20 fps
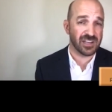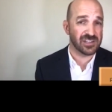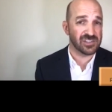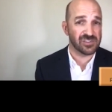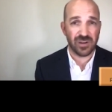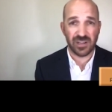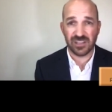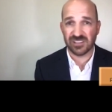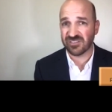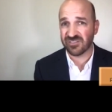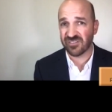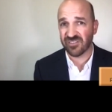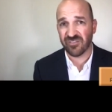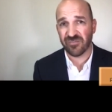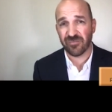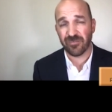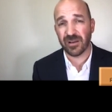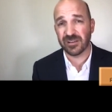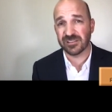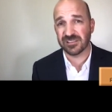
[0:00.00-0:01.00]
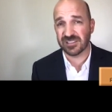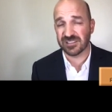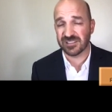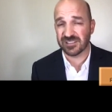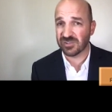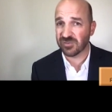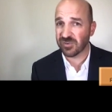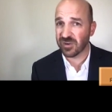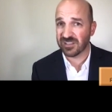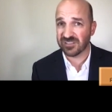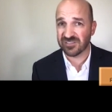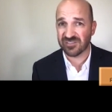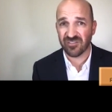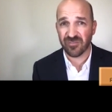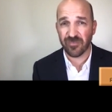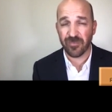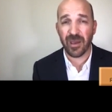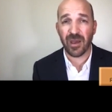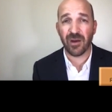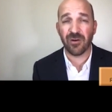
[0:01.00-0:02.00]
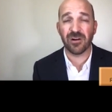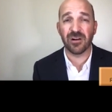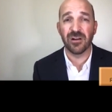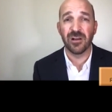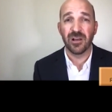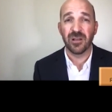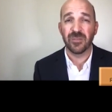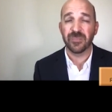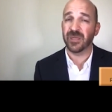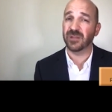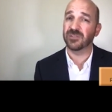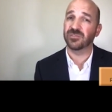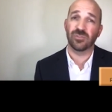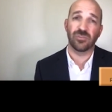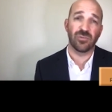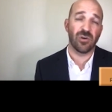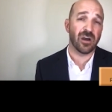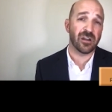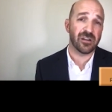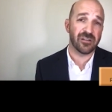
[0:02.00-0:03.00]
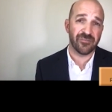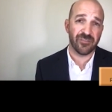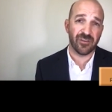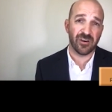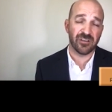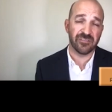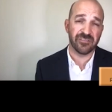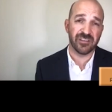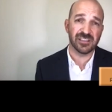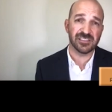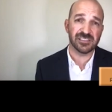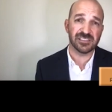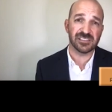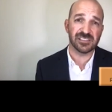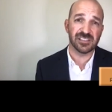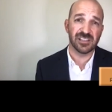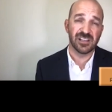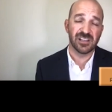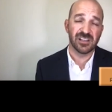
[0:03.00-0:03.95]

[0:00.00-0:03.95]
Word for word: a transfer of presidents, a transfer of power that do not involve us.